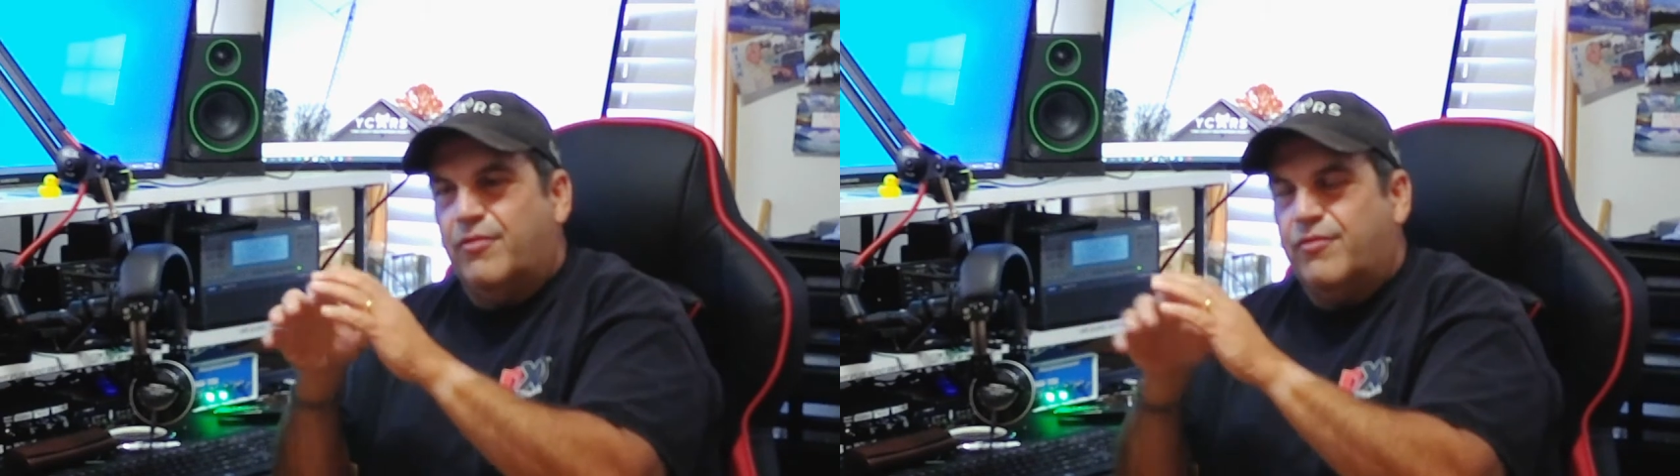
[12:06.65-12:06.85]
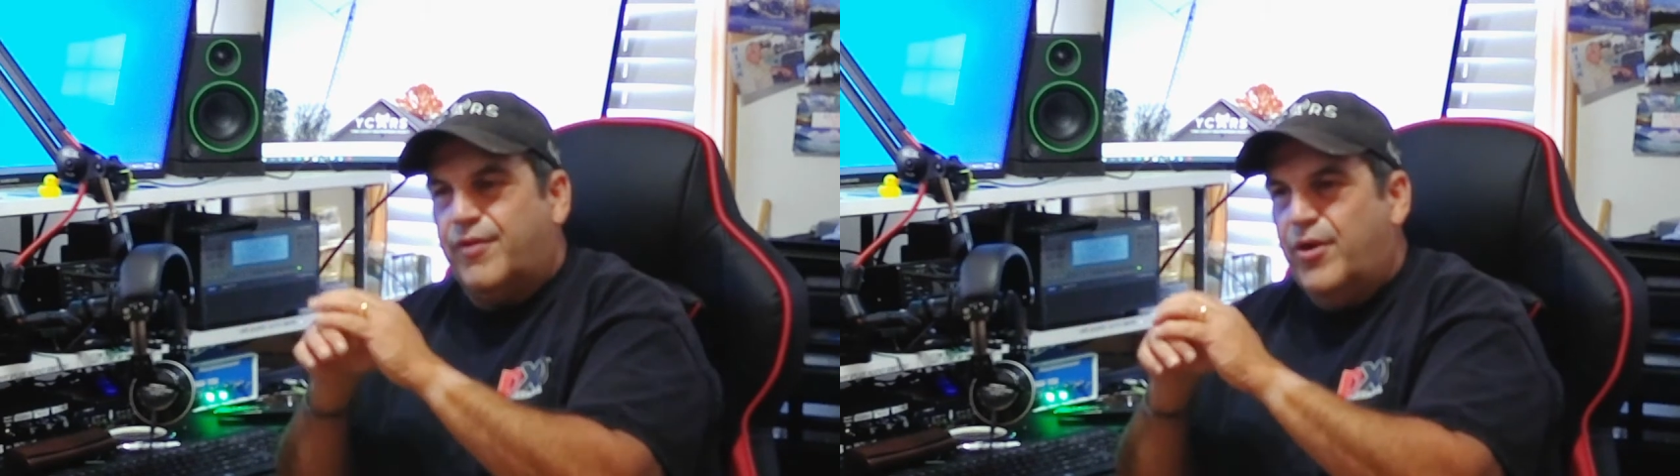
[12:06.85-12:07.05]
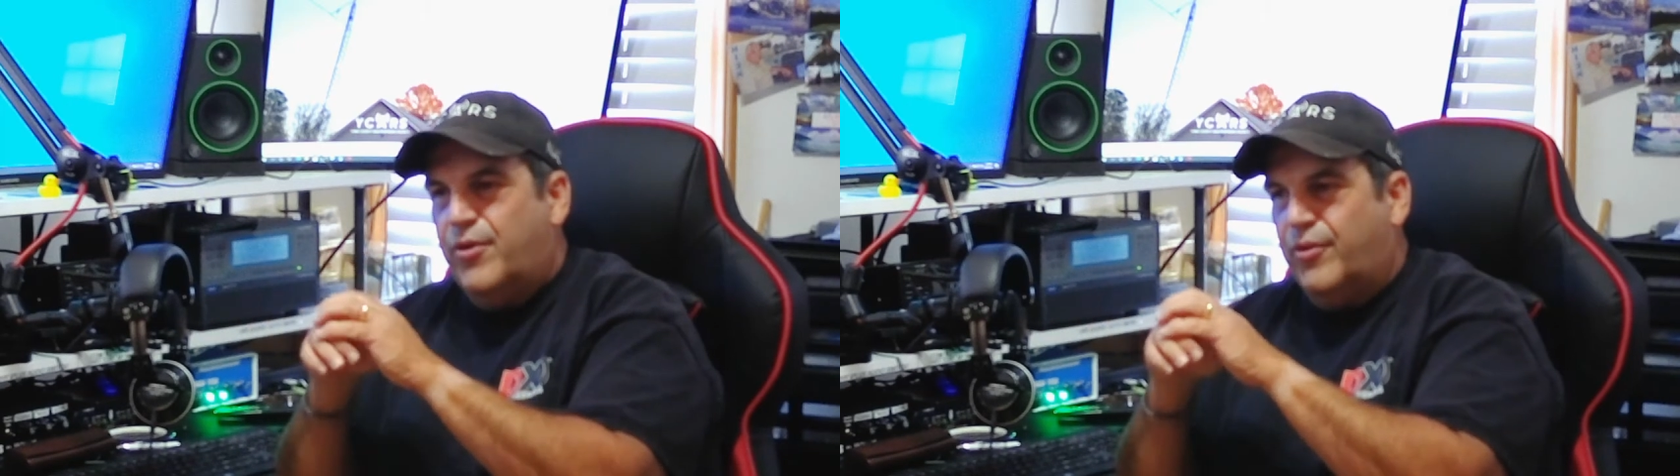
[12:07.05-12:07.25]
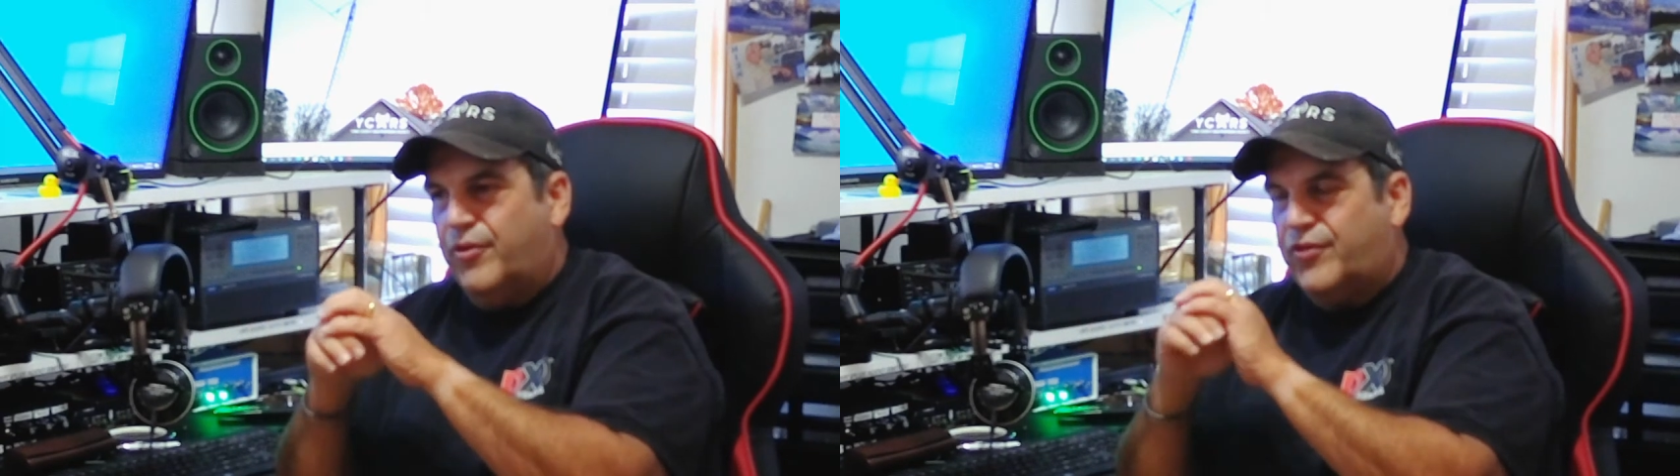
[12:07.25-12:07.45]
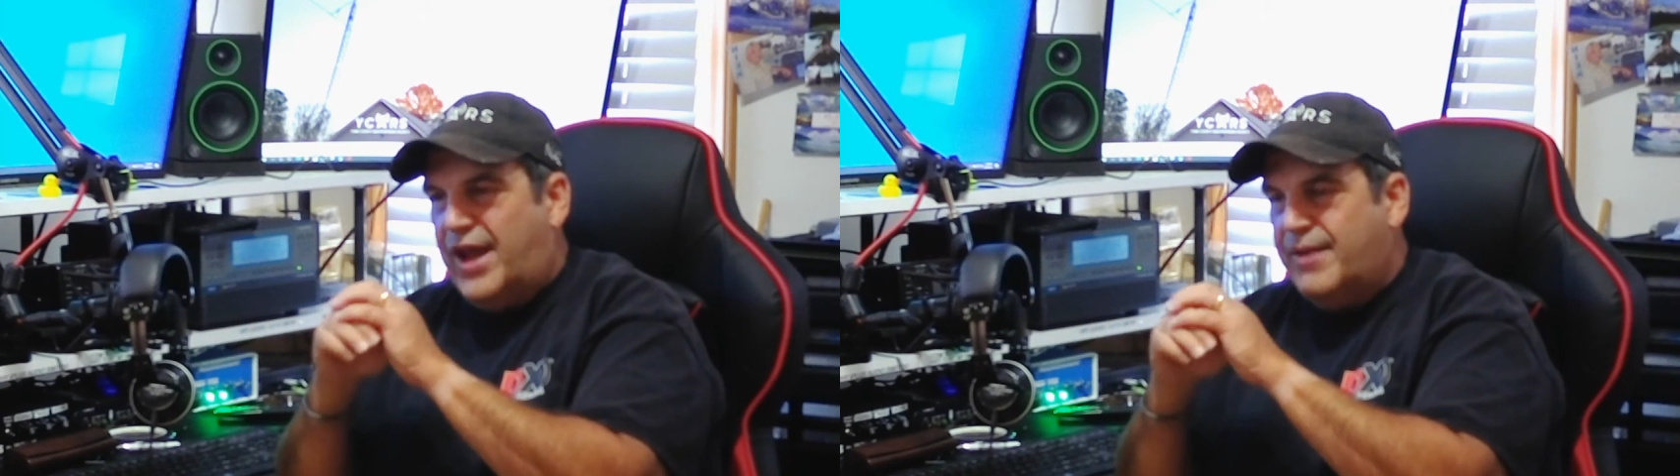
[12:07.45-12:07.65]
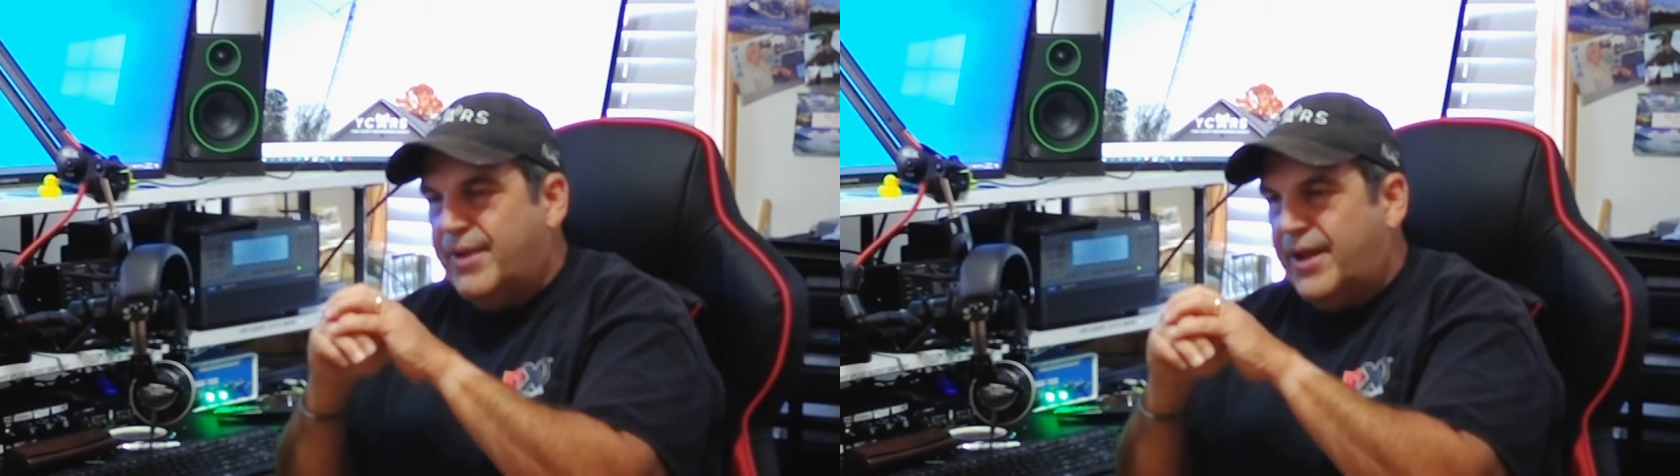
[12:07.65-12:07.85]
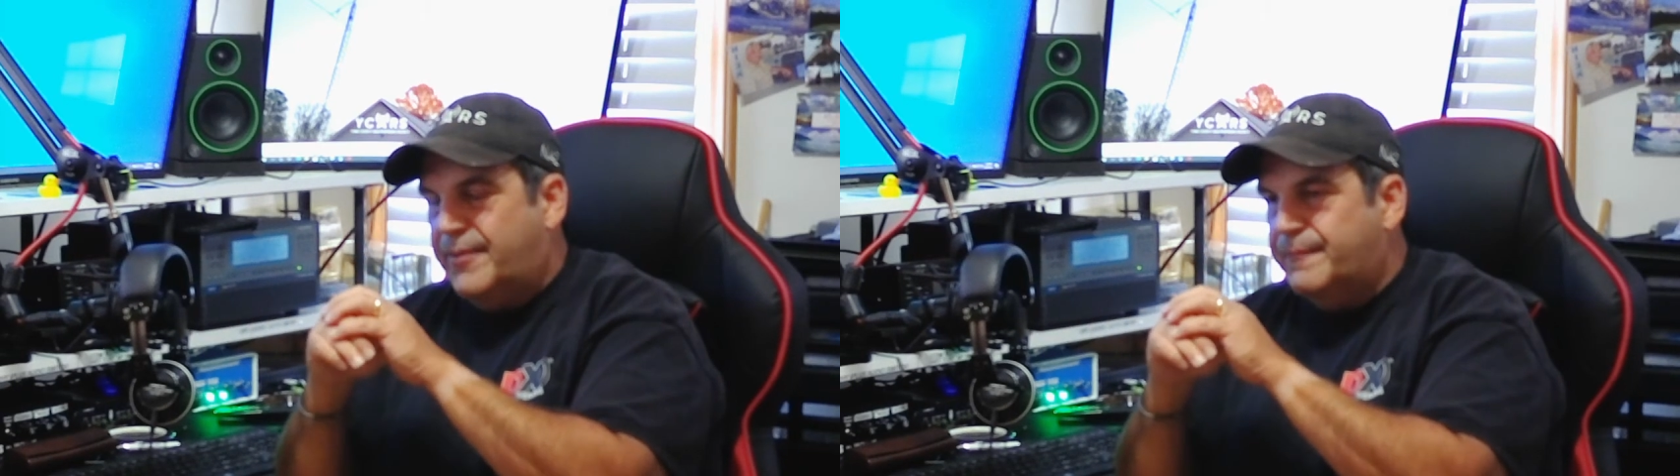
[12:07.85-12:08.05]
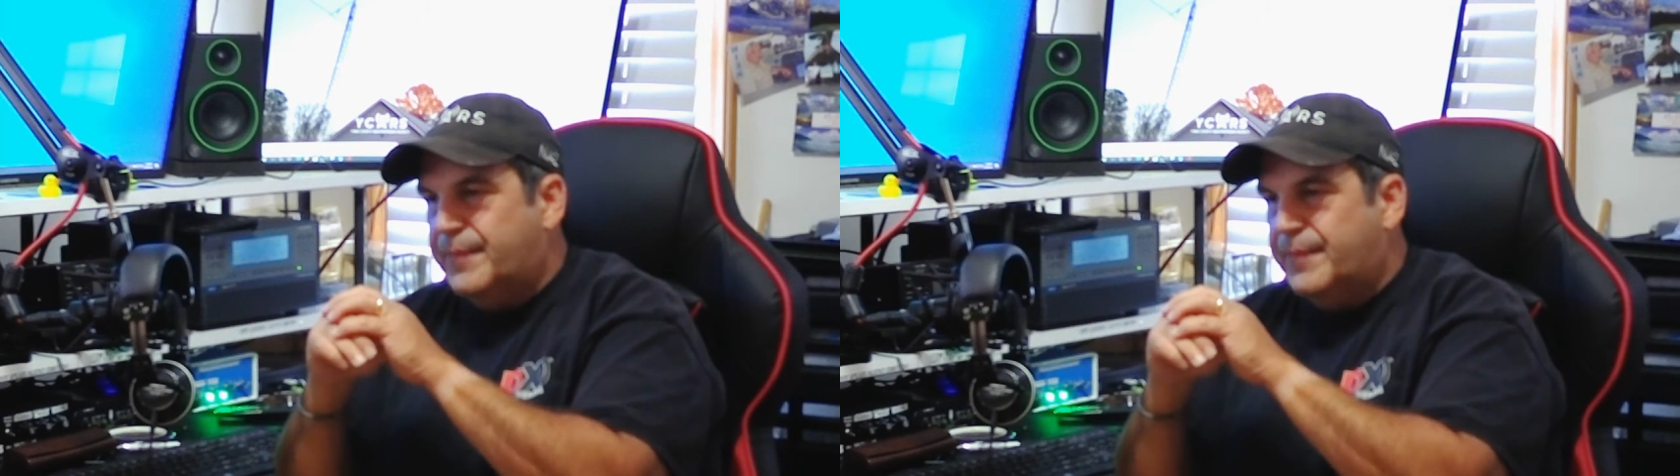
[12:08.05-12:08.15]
phone or sideband,